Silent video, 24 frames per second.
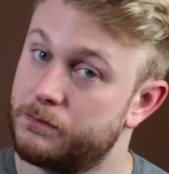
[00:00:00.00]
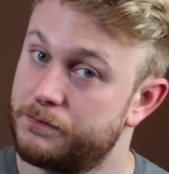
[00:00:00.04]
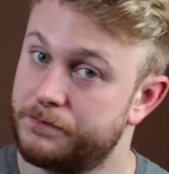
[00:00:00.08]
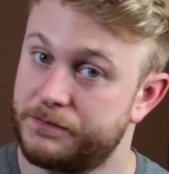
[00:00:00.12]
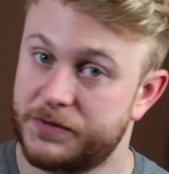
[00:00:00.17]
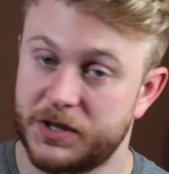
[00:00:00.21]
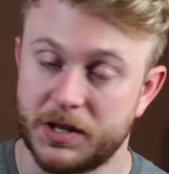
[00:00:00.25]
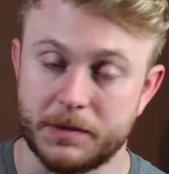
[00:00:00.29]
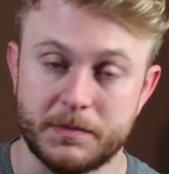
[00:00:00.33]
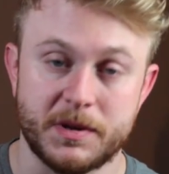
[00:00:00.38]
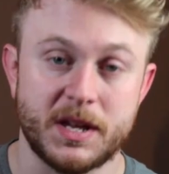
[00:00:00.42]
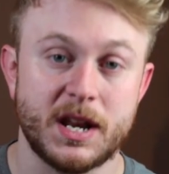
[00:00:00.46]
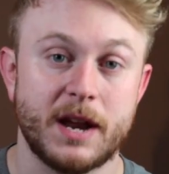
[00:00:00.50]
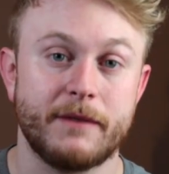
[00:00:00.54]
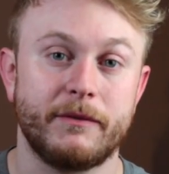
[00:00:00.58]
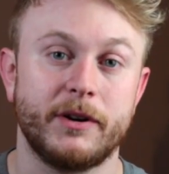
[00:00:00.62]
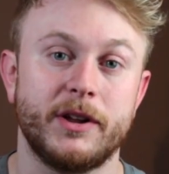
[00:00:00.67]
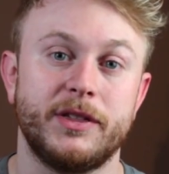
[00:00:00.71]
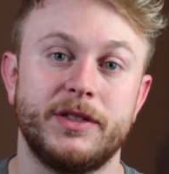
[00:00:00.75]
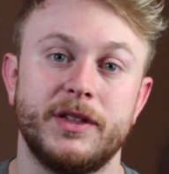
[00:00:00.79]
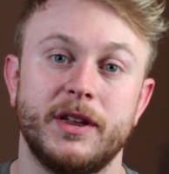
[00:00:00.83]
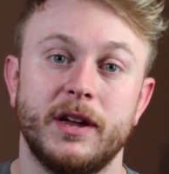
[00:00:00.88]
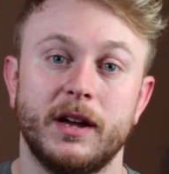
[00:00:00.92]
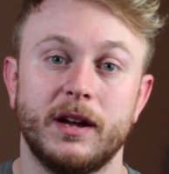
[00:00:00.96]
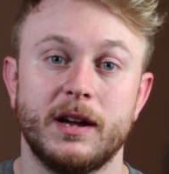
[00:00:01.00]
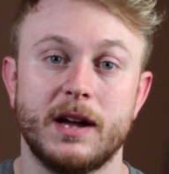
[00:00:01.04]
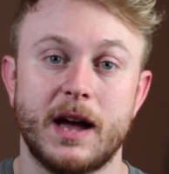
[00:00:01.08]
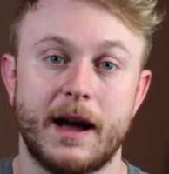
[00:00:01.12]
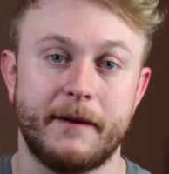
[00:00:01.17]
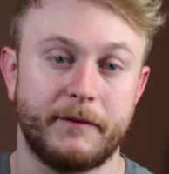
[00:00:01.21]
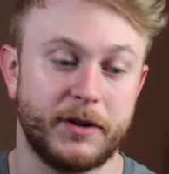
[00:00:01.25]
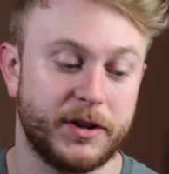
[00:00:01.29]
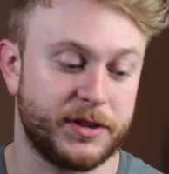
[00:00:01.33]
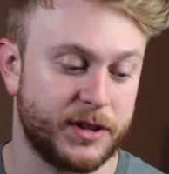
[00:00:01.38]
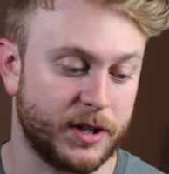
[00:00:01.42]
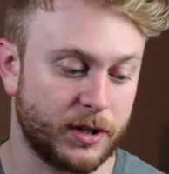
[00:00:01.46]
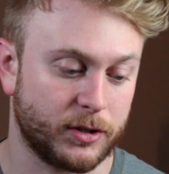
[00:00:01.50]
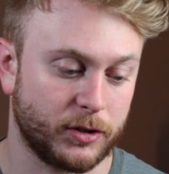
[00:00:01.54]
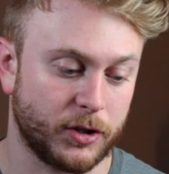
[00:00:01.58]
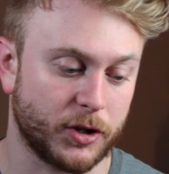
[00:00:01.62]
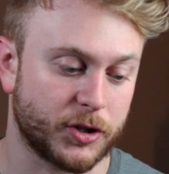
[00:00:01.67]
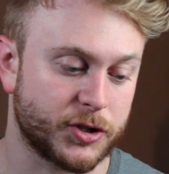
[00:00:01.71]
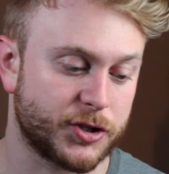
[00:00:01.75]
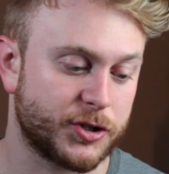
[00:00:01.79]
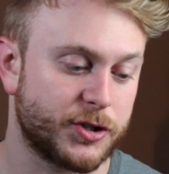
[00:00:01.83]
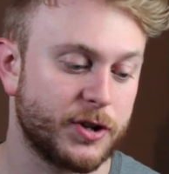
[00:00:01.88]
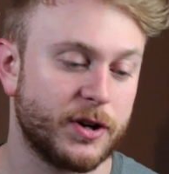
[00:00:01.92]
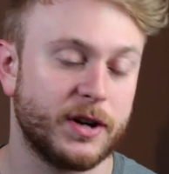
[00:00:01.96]
Submit everything. Everything
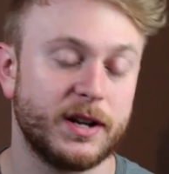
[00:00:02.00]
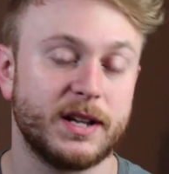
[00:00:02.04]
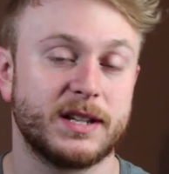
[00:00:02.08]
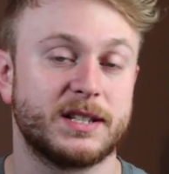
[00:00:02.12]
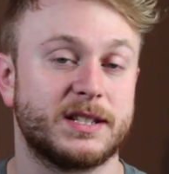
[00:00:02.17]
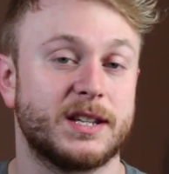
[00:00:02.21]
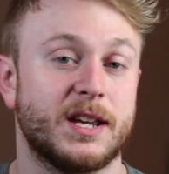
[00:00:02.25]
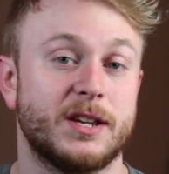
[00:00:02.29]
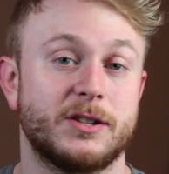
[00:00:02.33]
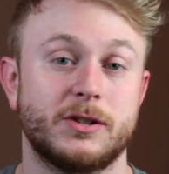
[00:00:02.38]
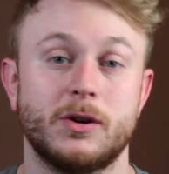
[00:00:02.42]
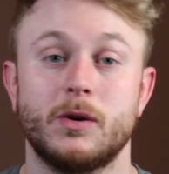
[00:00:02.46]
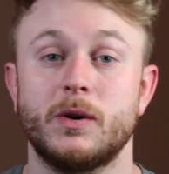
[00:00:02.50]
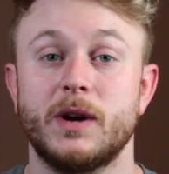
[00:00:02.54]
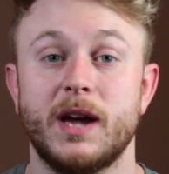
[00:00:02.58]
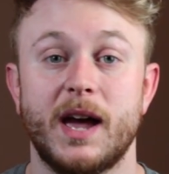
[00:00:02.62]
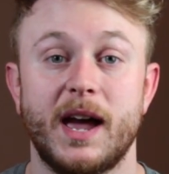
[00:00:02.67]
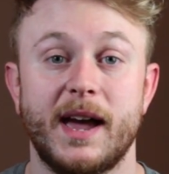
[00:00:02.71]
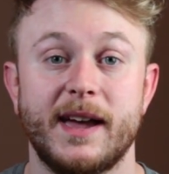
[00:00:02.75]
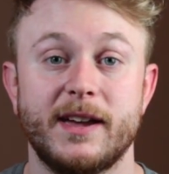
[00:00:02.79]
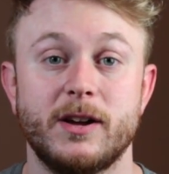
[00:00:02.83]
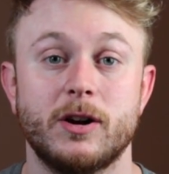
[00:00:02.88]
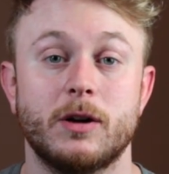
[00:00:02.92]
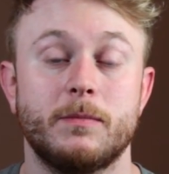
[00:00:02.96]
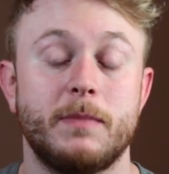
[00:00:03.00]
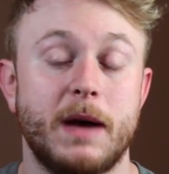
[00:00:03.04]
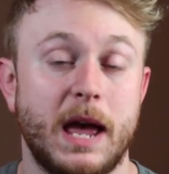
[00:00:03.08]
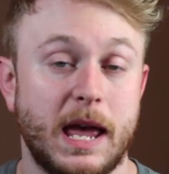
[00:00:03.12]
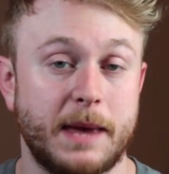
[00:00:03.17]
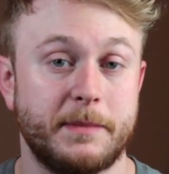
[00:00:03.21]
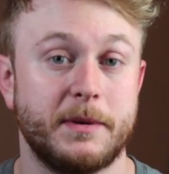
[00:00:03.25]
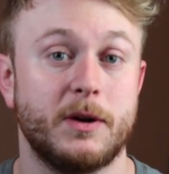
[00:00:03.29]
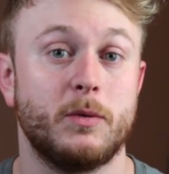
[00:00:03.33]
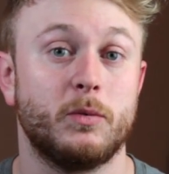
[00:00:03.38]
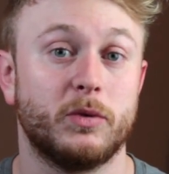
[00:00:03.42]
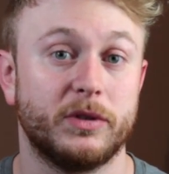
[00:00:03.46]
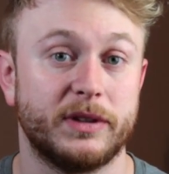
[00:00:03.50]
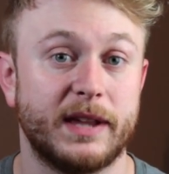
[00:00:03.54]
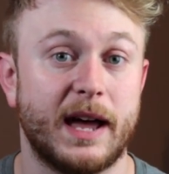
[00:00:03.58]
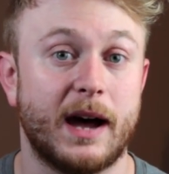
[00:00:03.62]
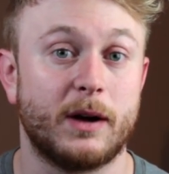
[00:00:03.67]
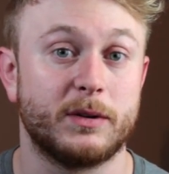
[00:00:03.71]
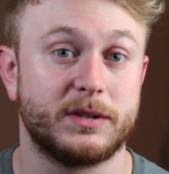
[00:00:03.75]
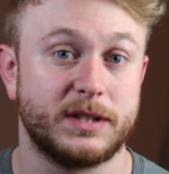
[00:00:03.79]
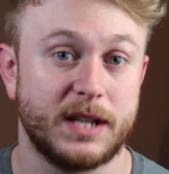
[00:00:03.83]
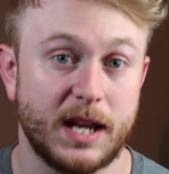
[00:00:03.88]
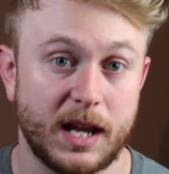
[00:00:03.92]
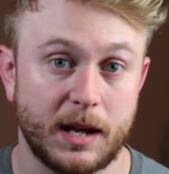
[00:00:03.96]
looks good. It says, okay, your payment will
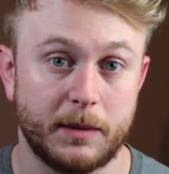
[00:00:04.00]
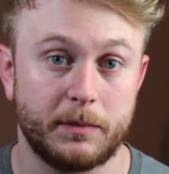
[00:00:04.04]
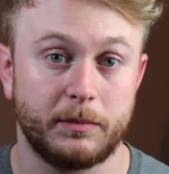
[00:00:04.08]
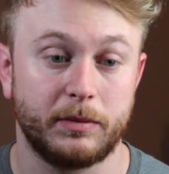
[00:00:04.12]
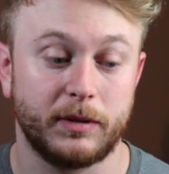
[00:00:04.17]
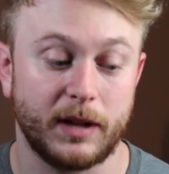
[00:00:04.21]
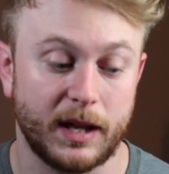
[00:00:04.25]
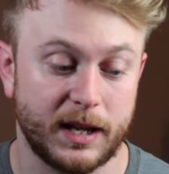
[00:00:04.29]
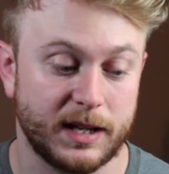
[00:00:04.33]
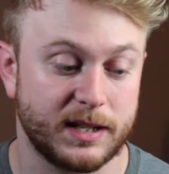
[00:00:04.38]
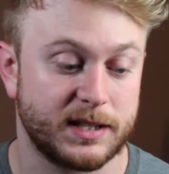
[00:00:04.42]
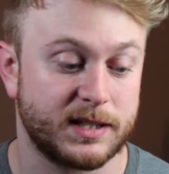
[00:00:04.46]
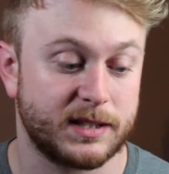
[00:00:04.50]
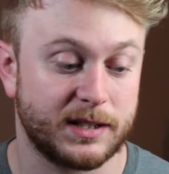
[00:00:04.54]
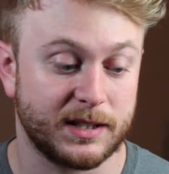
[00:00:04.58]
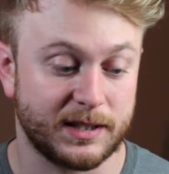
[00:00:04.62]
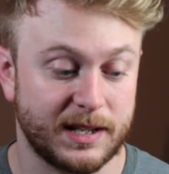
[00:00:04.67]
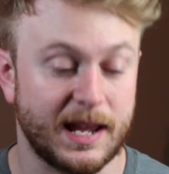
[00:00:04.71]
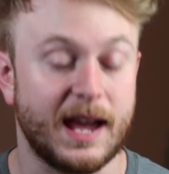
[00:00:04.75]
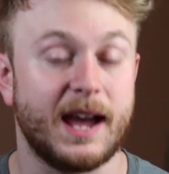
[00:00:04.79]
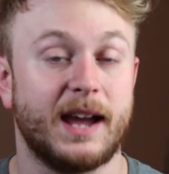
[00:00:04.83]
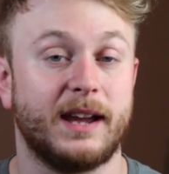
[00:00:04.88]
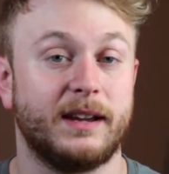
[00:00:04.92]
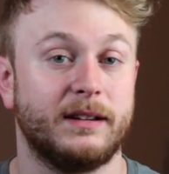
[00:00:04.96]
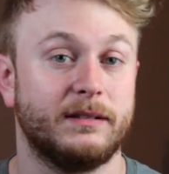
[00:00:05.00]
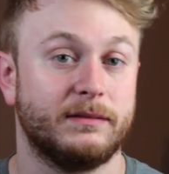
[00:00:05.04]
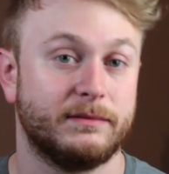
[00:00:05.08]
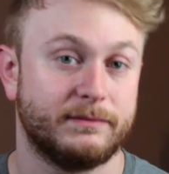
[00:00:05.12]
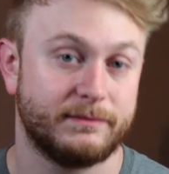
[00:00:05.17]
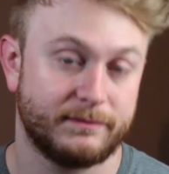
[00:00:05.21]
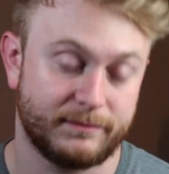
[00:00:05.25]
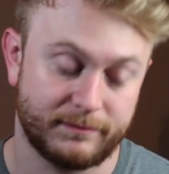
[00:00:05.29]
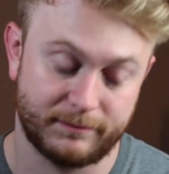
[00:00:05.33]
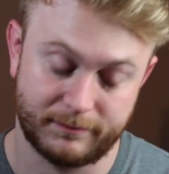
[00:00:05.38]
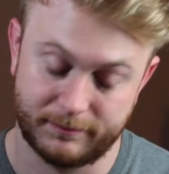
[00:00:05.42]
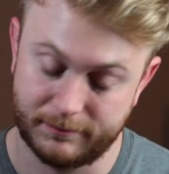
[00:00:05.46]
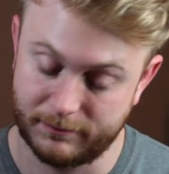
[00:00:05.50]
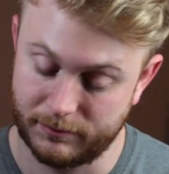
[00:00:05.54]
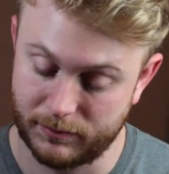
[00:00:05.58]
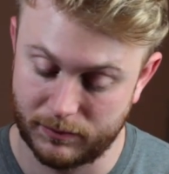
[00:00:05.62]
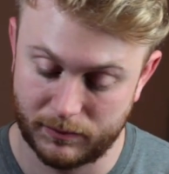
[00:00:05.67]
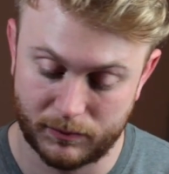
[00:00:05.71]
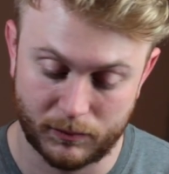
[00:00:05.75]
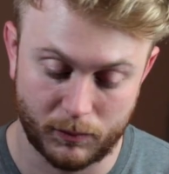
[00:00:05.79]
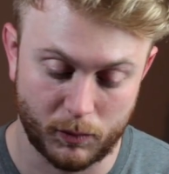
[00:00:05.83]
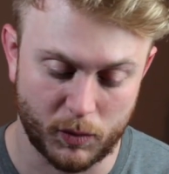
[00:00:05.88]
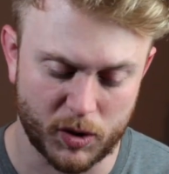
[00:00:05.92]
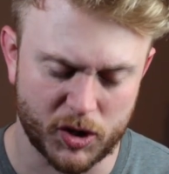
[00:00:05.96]
now take place today,
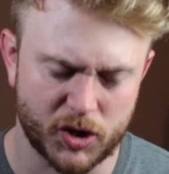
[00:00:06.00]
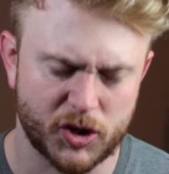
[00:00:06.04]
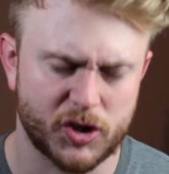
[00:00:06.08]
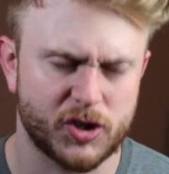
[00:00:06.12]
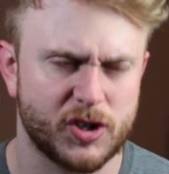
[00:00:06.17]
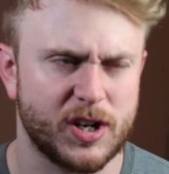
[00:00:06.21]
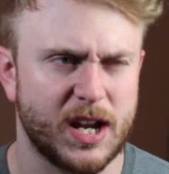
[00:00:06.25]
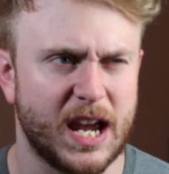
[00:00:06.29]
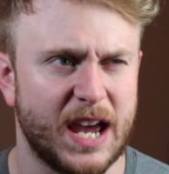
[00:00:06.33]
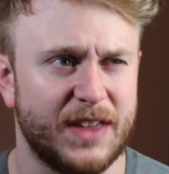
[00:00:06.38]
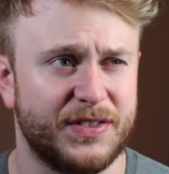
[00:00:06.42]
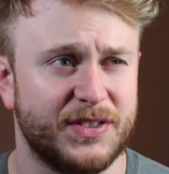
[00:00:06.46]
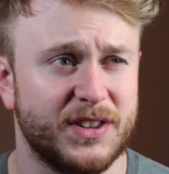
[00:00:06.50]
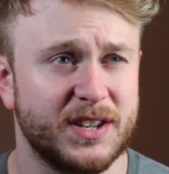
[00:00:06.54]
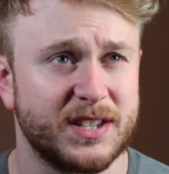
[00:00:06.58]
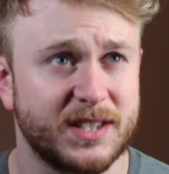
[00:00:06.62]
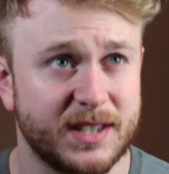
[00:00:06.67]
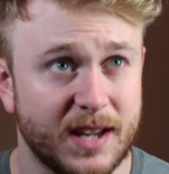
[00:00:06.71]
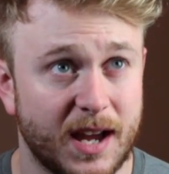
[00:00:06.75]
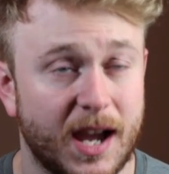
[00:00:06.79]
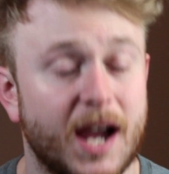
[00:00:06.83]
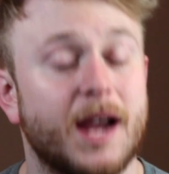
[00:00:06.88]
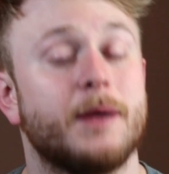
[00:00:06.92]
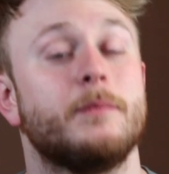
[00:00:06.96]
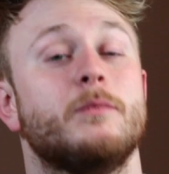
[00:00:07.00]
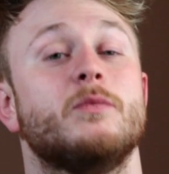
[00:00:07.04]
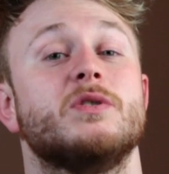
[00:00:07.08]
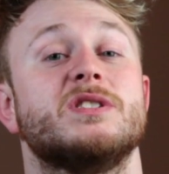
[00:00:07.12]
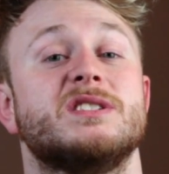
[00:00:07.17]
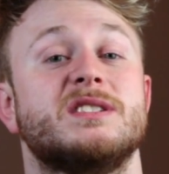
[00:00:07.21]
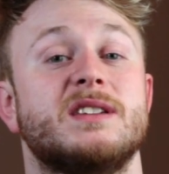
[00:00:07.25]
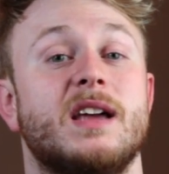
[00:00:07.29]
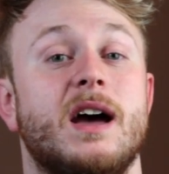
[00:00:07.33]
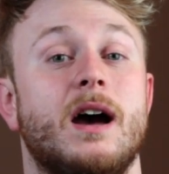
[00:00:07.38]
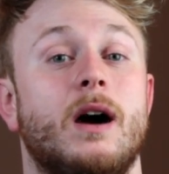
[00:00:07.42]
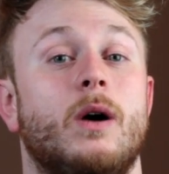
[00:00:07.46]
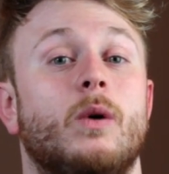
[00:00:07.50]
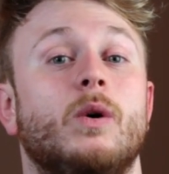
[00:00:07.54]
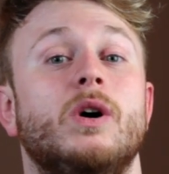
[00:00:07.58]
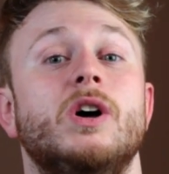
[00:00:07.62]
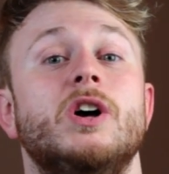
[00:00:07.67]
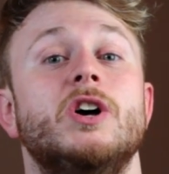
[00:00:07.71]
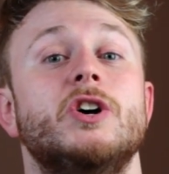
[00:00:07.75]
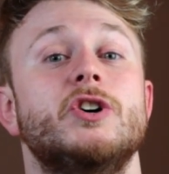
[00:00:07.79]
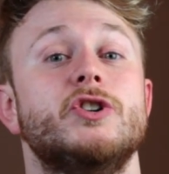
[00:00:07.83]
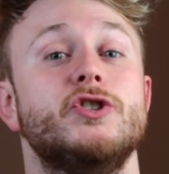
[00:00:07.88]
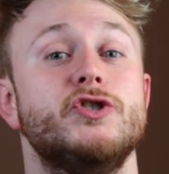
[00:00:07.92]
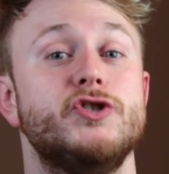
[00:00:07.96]
which at this time was now
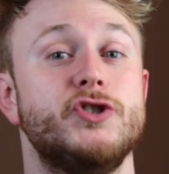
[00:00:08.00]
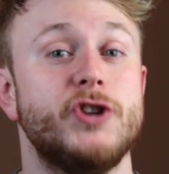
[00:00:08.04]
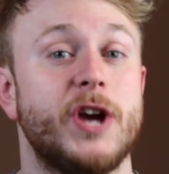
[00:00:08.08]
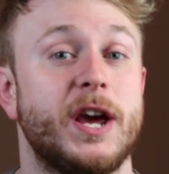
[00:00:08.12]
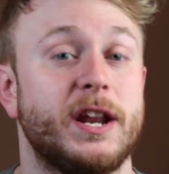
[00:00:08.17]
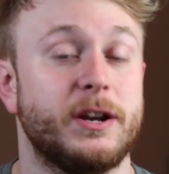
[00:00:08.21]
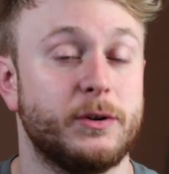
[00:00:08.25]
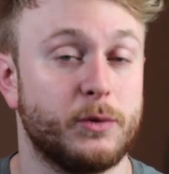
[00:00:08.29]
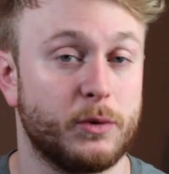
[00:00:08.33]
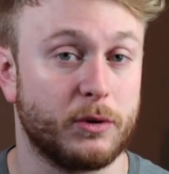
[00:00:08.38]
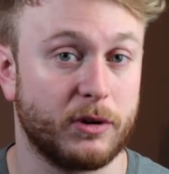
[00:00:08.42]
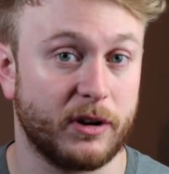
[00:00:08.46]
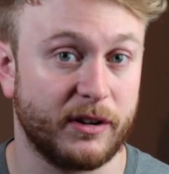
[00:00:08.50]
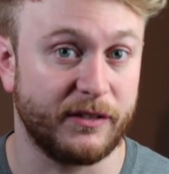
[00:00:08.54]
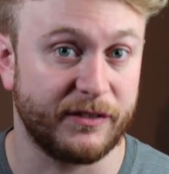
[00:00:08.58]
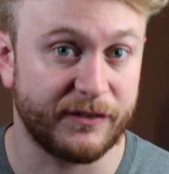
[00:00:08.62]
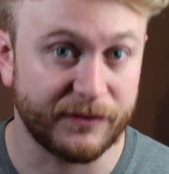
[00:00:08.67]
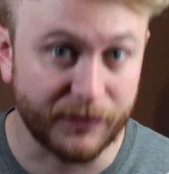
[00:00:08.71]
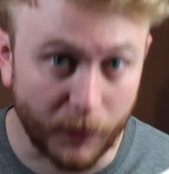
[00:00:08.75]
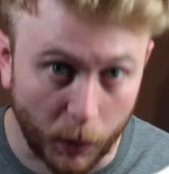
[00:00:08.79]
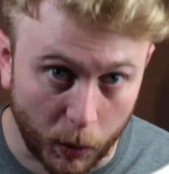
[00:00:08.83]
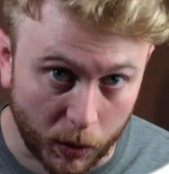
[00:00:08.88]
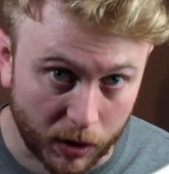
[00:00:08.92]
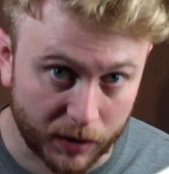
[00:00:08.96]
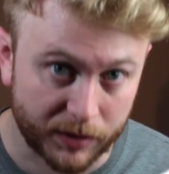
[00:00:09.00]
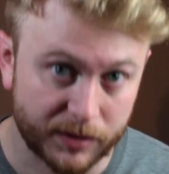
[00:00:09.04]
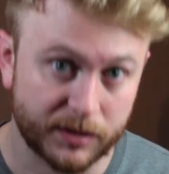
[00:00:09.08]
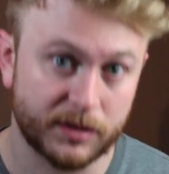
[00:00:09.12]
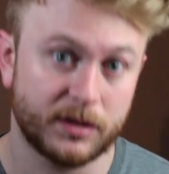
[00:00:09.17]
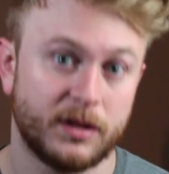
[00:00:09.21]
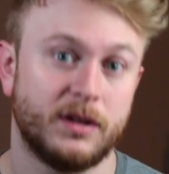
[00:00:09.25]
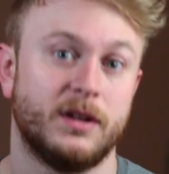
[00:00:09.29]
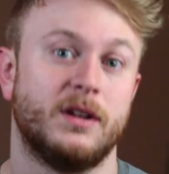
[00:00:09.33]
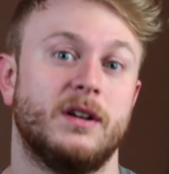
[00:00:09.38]
January 4th.